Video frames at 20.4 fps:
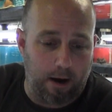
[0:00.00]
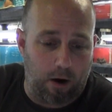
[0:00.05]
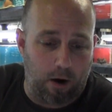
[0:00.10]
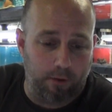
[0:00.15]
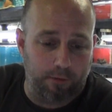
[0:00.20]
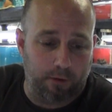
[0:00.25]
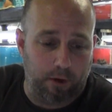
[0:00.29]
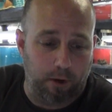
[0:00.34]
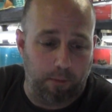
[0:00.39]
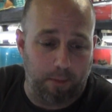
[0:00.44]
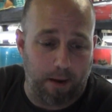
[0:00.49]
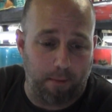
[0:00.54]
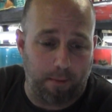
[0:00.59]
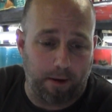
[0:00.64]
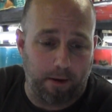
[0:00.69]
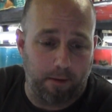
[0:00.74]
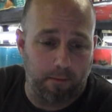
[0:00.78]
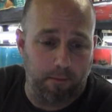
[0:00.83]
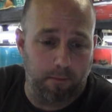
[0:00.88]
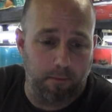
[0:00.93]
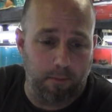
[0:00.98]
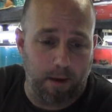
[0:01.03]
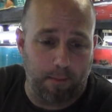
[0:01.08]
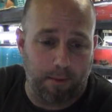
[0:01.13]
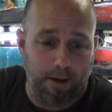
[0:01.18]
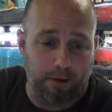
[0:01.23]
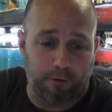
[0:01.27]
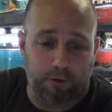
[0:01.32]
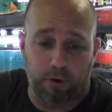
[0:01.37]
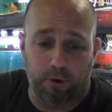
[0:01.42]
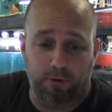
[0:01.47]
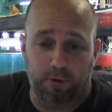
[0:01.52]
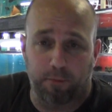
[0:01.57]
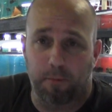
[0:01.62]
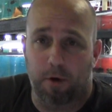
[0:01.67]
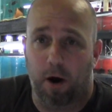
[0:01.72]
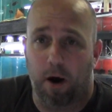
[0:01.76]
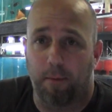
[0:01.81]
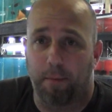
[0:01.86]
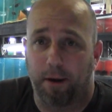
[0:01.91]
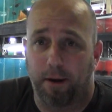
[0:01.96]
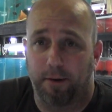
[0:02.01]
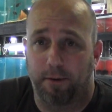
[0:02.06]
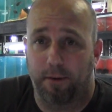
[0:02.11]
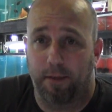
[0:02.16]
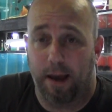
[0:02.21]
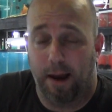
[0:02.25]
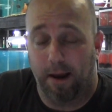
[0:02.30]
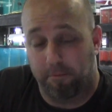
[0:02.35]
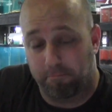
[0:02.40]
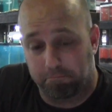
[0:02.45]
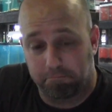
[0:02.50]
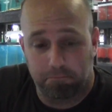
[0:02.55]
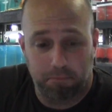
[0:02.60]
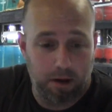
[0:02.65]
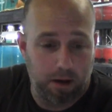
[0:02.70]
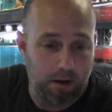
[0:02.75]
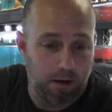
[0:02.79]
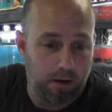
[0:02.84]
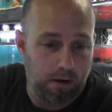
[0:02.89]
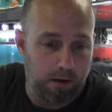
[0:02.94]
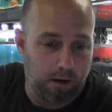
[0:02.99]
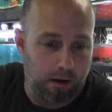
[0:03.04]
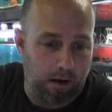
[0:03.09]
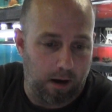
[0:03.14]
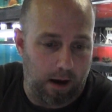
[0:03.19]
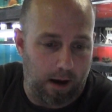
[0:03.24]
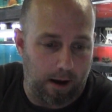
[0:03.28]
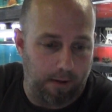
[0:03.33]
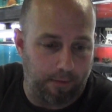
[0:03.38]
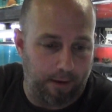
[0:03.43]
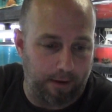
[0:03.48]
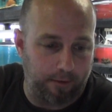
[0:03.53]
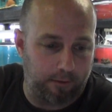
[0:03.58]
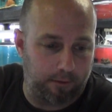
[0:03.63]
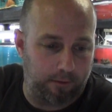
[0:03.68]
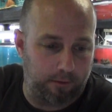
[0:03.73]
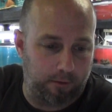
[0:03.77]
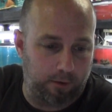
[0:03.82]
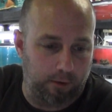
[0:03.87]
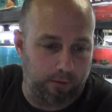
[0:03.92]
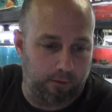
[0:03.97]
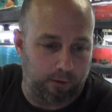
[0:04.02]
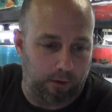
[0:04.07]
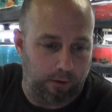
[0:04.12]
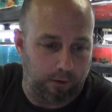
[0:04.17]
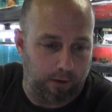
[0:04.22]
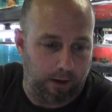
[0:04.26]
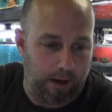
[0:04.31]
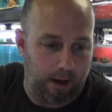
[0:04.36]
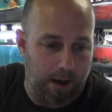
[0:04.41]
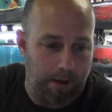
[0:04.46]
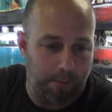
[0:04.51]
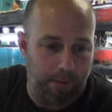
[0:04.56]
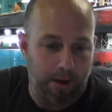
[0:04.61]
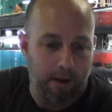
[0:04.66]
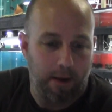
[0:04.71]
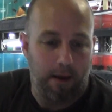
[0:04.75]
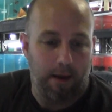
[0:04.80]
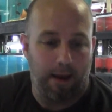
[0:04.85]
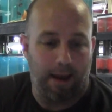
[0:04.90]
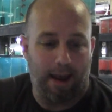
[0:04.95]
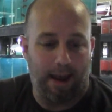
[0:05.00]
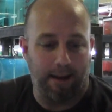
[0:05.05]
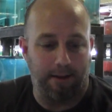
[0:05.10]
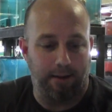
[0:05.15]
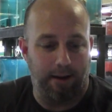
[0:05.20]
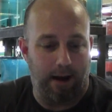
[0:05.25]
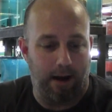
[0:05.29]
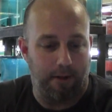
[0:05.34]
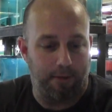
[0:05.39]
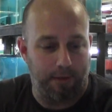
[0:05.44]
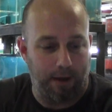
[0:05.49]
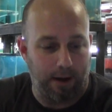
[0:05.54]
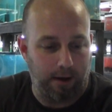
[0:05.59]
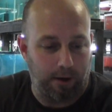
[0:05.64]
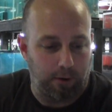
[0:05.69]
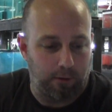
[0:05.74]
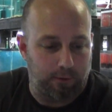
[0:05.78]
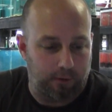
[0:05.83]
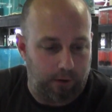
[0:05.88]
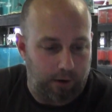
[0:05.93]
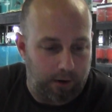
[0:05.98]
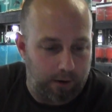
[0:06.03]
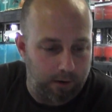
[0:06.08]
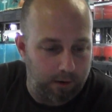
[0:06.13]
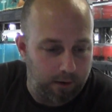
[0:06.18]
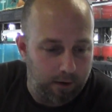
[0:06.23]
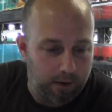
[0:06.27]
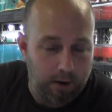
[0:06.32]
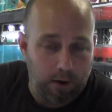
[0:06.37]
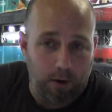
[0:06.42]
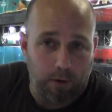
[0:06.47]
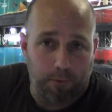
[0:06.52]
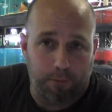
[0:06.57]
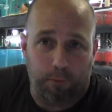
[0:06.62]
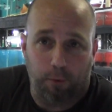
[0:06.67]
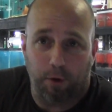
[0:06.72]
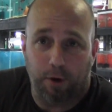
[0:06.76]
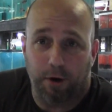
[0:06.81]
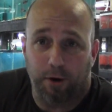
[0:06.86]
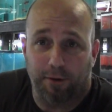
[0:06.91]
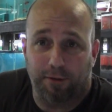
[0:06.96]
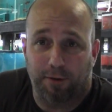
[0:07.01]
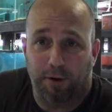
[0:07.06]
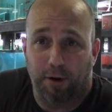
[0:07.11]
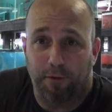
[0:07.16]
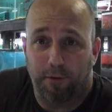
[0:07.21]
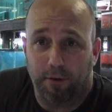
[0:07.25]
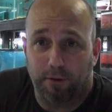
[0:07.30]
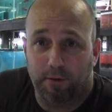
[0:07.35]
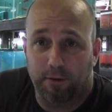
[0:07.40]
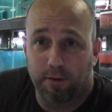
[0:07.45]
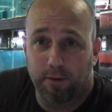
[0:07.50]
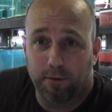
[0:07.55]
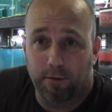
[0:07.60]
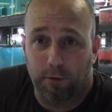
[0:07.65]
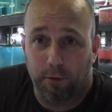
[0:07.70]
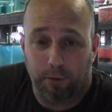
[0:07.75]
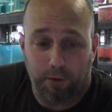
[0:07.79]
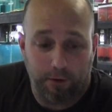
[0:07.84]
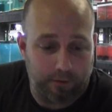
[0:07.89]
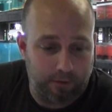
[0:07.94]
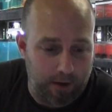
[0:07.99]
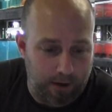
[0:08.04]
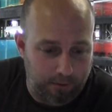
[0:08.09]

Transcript: Also maybe introduce some carbon into that. That could certainly help. And thank you, sir, for your service to this